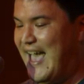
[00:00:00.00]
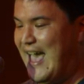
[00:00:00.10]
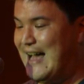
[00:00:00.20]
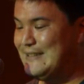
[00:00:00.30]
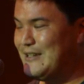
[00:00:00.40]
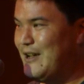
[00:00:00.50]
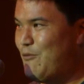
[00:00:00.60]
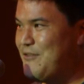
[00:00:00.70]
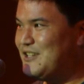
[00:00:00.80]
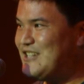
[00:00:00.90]
And
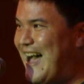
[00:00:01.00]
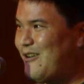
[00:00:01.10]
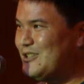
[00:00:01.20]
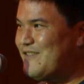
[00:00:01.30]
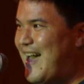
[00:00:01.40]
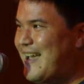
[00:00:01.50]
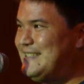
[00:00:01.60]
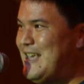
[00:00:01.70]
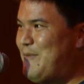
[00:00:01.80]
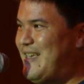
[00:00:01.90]
with the shackles of
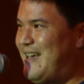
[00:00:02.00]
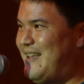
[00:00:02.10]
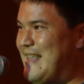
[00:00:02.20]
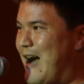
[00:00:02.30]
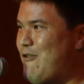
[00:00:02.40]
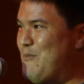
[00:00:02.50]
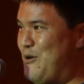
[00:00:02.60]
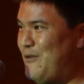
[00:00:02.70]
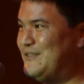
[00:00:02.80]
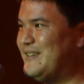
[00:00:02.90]
academia now
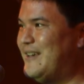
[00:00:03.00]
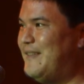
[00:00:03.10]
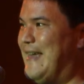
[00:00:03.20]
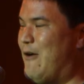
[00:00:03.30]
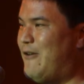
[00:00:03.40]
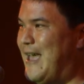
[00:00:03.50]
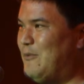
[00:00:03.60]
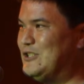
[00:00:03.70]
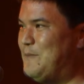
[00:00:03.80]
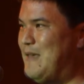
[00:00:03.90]
removed, they were
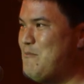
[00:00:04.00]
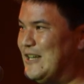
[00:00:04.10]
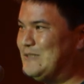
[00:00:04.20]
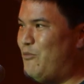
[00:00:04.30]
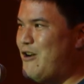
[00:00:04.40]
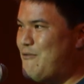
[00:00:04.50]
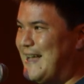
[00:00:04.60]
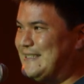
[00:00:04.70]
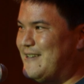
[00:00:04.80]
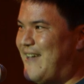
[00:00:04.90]
able to be much more
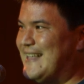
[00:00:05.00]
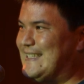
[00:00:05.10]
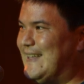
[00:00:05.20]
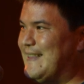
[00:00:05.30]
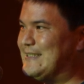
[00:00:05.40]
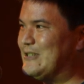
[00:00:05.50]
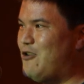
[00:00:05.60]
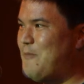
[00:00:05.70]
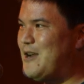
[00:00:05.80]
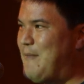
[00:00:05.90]
aggressive at selling this to
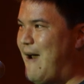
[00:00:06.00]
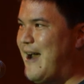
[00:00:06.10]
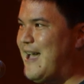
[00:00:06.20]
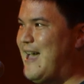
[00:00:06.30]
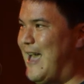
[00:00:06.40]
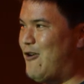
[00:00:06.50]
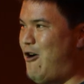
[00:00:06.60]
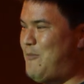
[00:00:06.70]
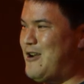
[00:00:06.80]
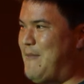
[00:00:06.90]
corporate America, and
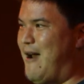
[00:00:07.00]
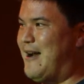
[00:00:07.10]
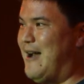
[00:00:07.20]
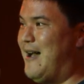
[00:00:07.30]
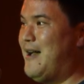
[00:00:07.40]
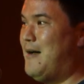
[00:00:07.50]
corporate America